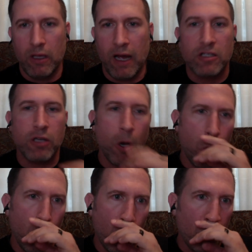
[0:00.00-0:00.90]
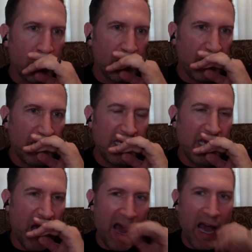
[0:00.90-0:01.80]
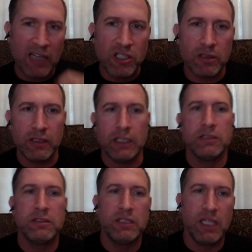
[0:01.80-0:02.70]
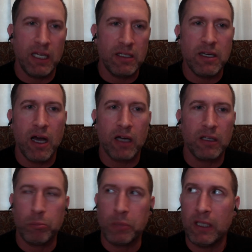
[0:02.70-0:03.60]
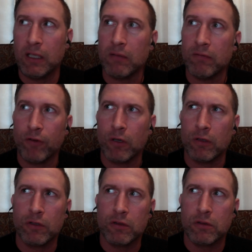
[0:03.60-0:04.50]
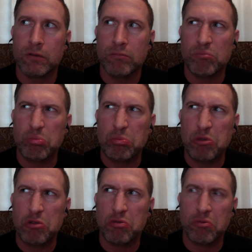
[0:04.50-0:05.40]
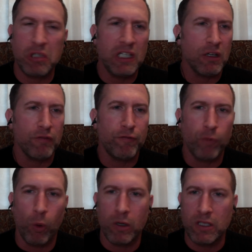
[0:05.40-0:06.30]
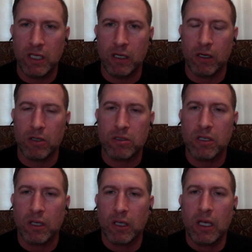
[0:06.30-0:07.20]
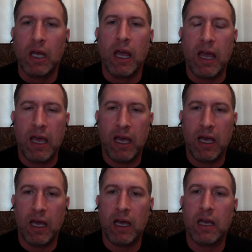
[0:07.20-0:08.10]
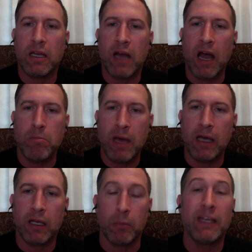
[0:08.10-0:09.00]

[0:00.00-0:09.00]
So he actually did not compete for 3 or 4 years, and I met him.